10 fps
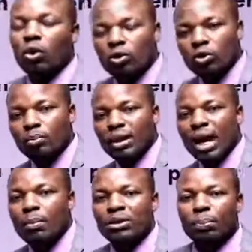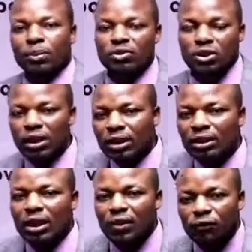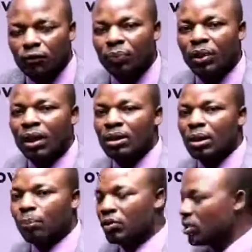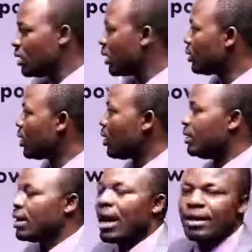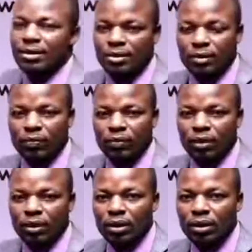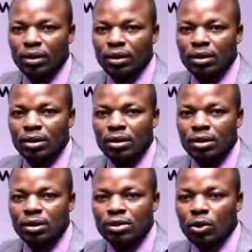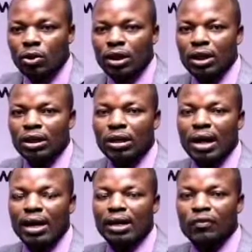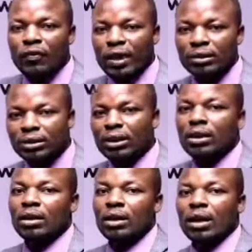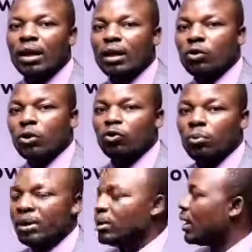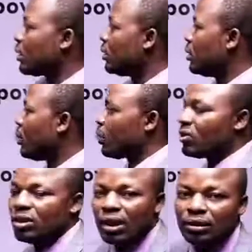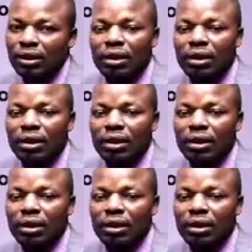also become the president if the president dies. So in an event, God forbid, that the president